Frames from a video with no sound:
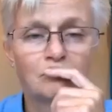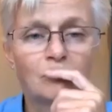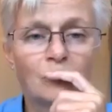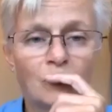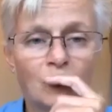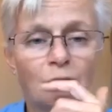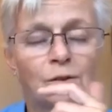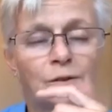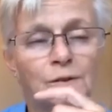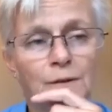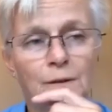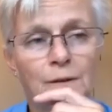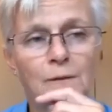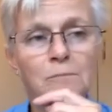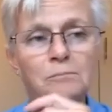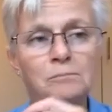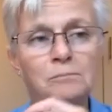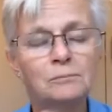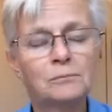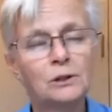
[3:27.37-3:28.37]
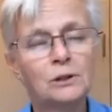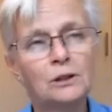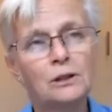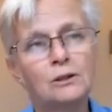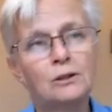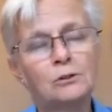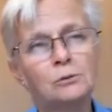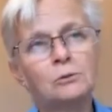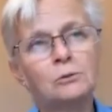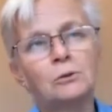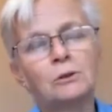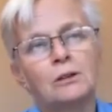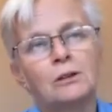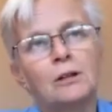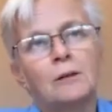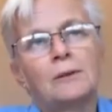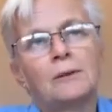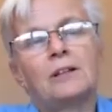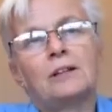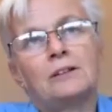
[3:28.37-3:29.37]
Okay, cool.
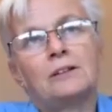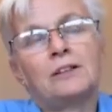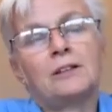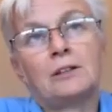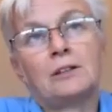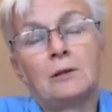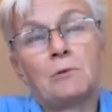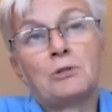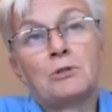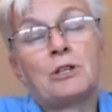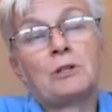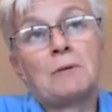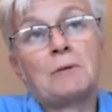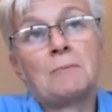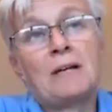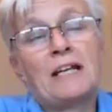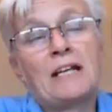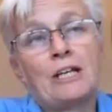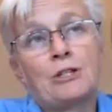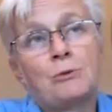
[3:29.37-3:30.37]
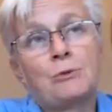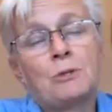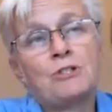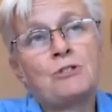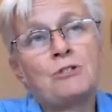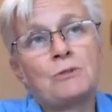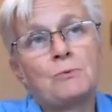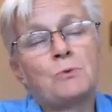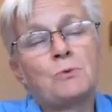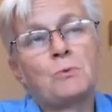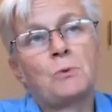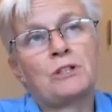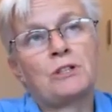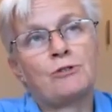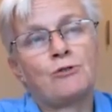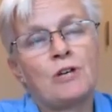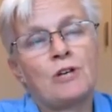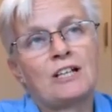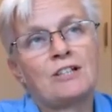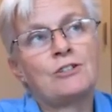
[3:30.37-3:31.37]
I mean, yeah, that was going to be my next question, was what
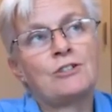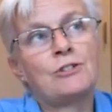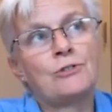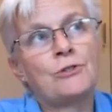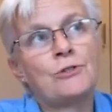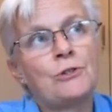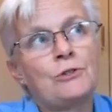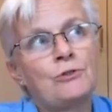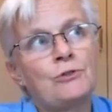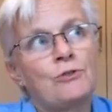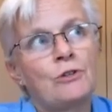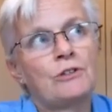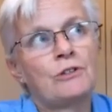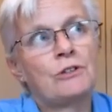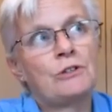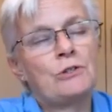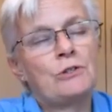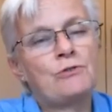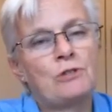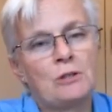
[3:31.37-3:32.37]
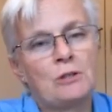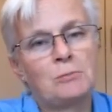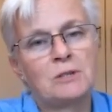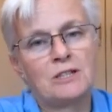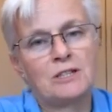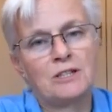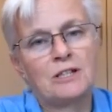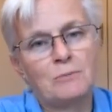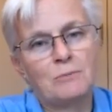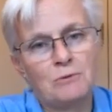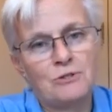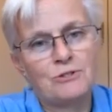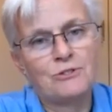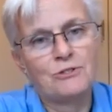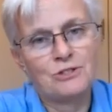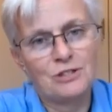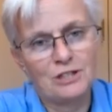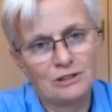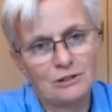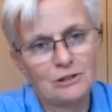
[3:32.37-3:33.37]
attracted you to the drone industry, but it was
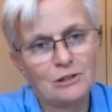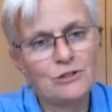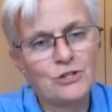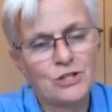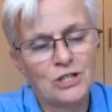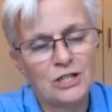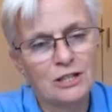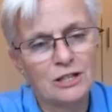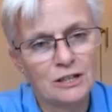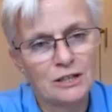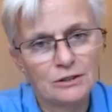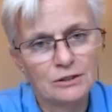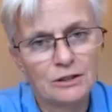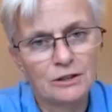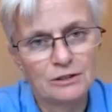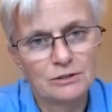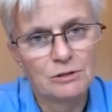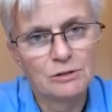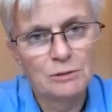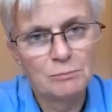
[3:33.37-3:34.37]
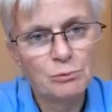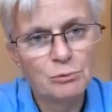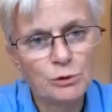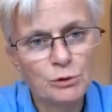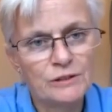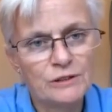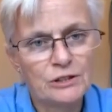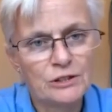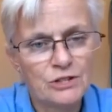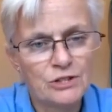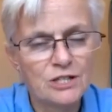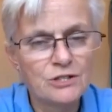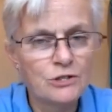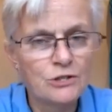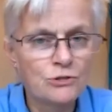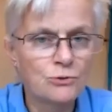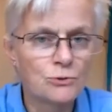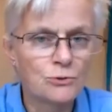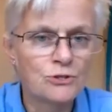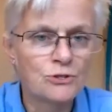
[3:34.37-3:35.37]
the technology, hey, and improving the data
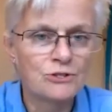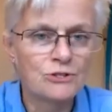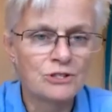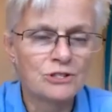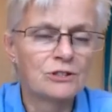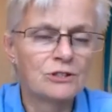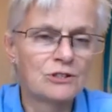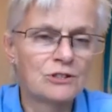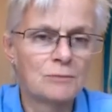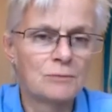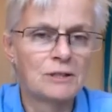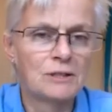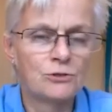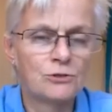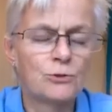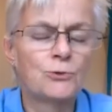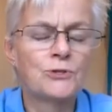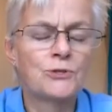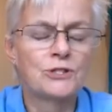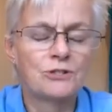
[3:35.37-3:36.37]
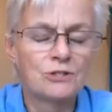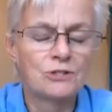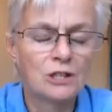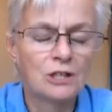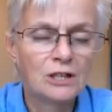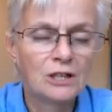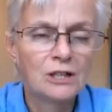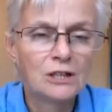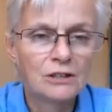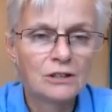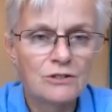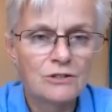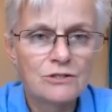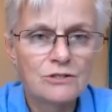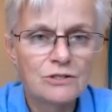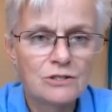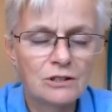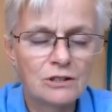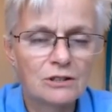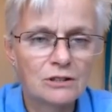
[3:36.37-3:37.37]
sources, because I mean, sources,
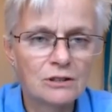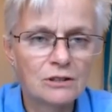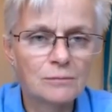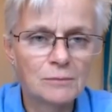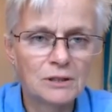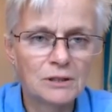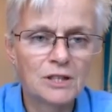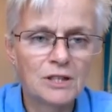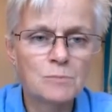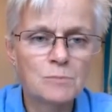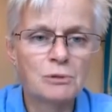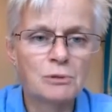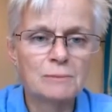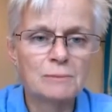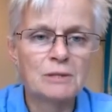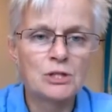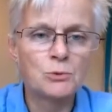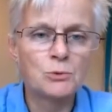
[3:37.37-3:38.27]
that's pretty much